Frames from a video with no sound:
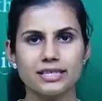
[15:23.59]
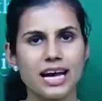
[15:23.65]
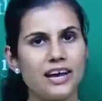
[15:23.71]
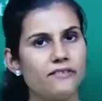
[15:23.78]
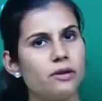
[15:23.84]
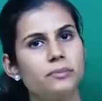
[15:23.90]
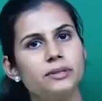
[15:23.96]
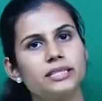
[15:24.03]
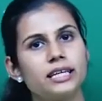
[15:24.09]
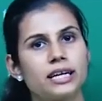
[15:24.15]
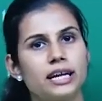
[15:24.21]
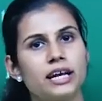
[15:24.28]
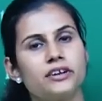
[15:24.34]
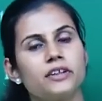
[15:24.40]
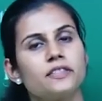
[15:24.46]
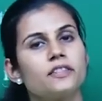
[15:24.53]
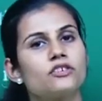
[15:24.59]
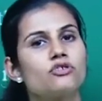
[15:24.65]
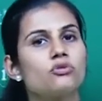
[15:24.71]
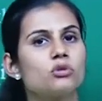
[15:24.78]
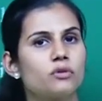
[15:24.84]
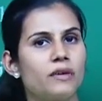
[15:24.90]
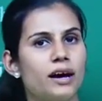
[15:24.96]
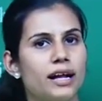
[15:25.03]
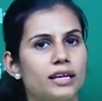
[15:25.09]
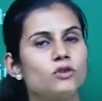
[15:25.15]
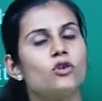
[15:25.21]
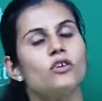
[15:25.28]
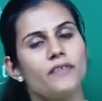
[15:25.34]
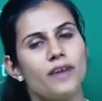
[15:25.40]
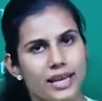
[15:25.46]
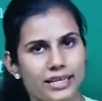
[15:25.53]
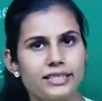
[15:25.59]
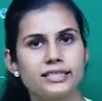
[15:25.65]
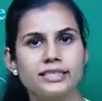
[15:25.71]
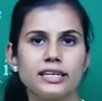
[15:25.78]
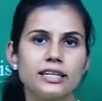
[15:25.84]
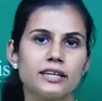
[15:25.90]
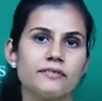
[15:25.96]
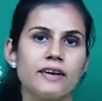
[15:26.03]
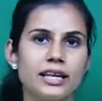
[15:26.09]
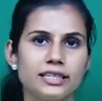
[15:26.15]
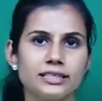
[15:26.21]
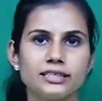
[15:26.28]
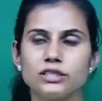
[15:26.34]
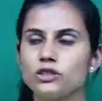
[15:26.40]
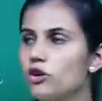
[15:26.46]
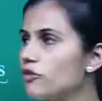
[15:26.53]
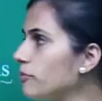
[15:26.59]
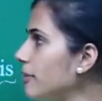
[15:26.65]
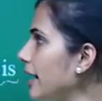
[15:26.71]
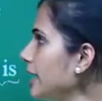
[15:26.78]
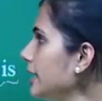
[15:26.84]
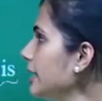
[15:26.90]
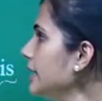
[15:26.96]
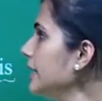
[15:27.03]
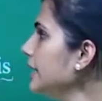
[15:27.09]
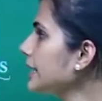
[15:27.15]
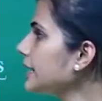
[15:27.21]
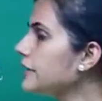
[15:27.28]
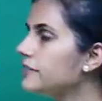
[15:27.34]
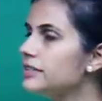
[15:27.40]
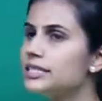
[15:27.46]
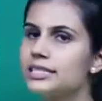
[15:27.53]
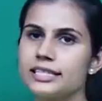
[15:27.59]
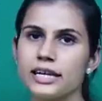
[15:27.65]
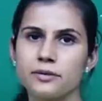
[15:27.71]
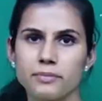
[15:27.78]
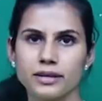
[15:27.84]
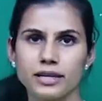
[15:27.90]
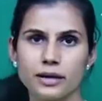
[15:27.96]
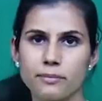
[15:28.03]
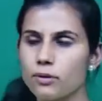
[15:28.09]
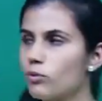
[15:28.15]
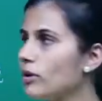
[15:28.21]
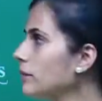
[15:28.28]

I will be declaring the truth value or validity and invalidity of my given statement number